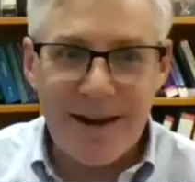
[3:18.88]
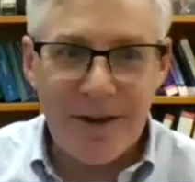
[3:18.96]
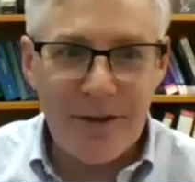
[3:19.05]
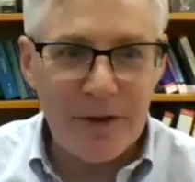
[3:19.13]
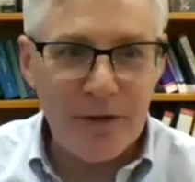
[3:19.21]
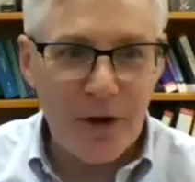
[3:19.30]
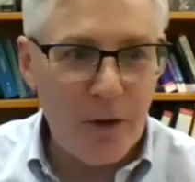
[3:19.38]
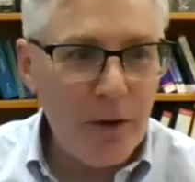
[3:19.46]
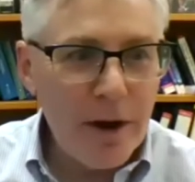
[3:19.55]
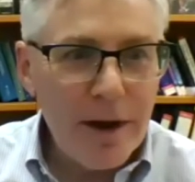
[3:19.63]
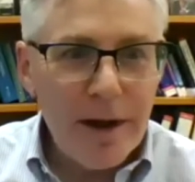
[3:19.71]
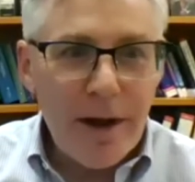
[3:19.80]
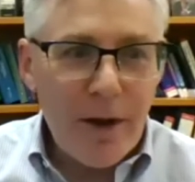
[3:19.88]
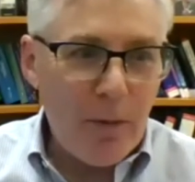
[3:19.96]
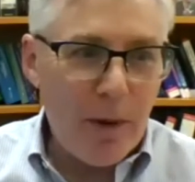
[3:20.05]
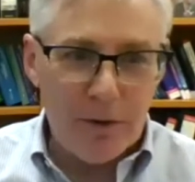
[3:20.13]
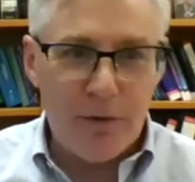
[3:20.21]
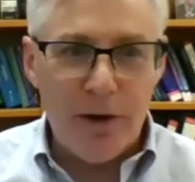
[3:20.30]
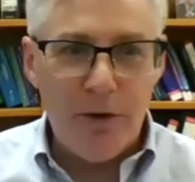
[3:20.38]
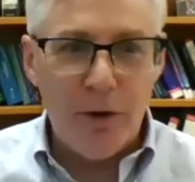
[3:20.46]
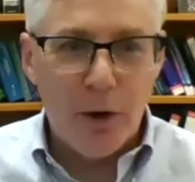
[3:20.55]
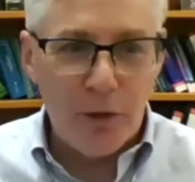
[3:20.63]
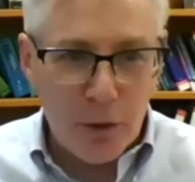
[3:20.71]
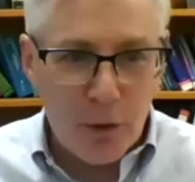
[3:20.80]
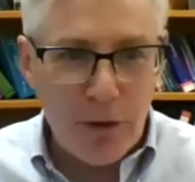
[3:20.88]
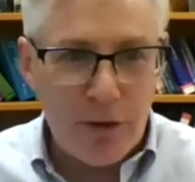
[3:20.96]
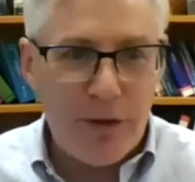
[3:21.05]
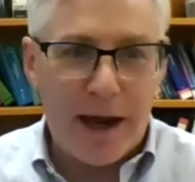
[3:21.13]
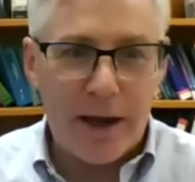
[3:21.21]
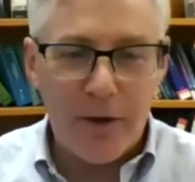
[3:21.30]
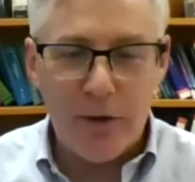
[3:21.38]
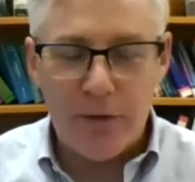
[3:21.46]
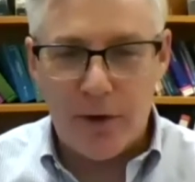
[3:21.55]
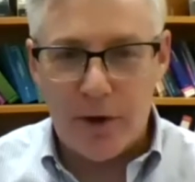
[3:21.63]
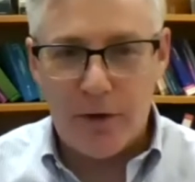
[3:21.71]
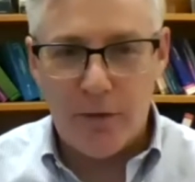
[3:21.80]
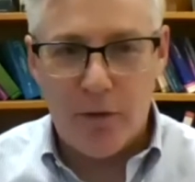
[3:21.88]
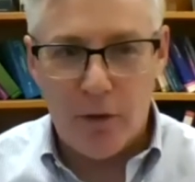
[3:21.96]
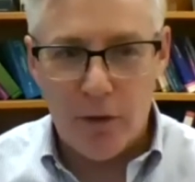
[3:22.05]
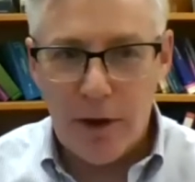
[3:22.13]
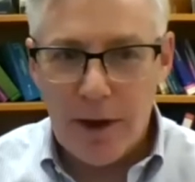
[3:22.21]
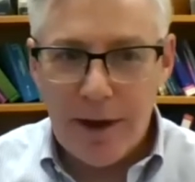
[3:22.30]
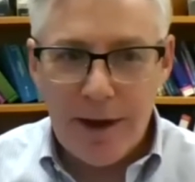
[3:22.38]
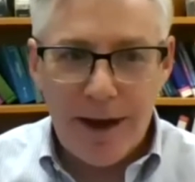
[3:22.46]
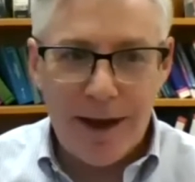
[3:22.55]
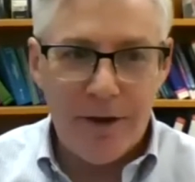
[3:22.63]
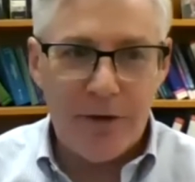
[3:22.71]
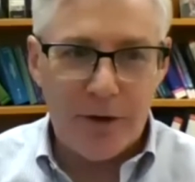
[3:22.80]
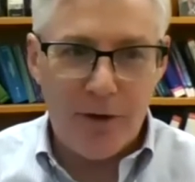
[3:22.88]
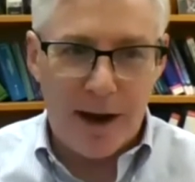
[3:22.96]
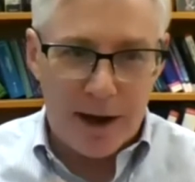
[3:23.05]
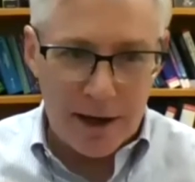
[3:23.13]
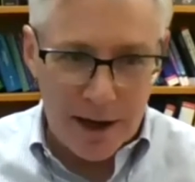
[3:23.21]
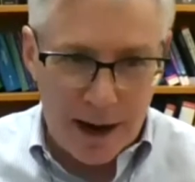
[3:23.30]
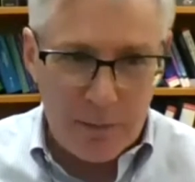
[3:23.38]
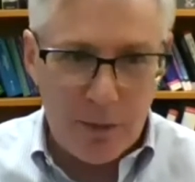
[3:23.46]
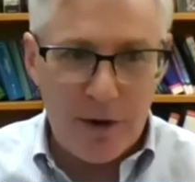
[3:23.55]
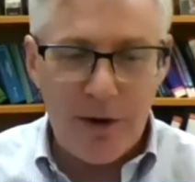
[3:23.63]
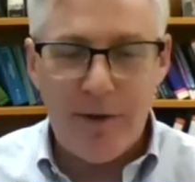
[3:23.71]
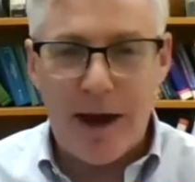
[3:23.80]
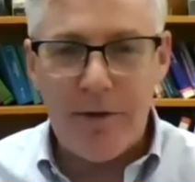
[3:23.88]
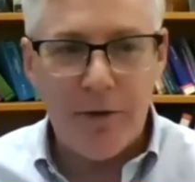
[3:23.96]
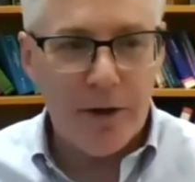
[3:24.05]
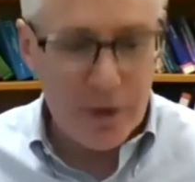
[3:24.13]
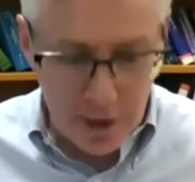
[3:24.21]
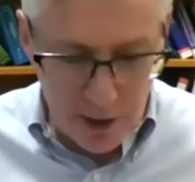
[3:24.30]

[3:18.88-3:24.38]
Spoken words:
I think so. Well, to endorse all the thank yous, first of all, and it's a great collaborative effort.